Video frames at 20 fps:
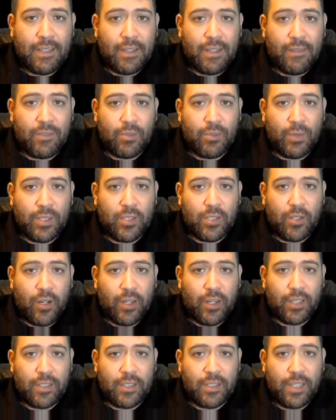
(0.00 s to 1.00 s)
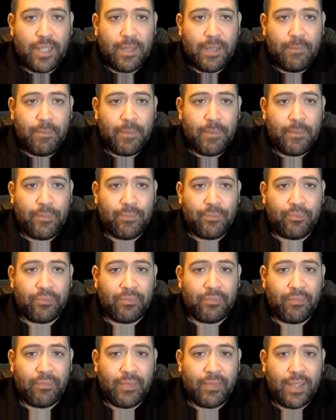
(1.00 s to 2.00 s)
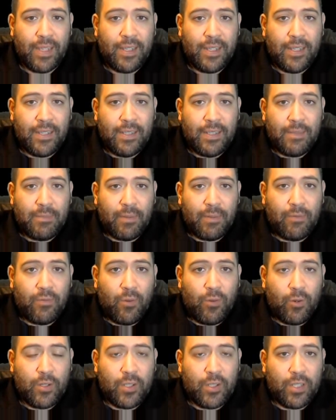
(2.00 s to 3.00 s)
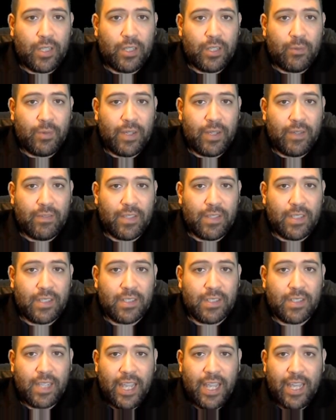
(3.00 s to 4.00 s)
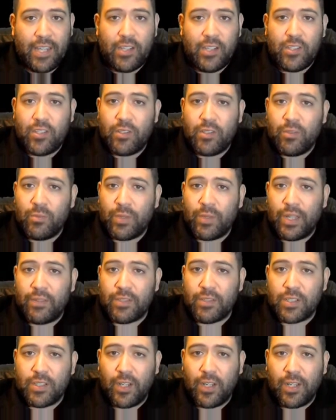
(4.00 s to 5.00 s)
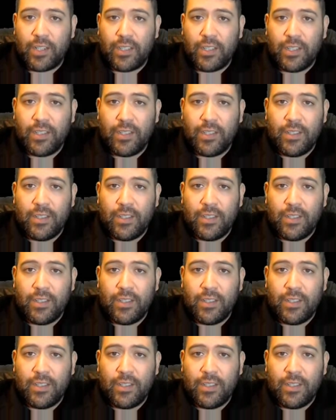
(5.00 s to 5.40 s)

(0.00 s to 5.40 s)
have switched targets to him. But fortunately, we have this edge. We have his daughter.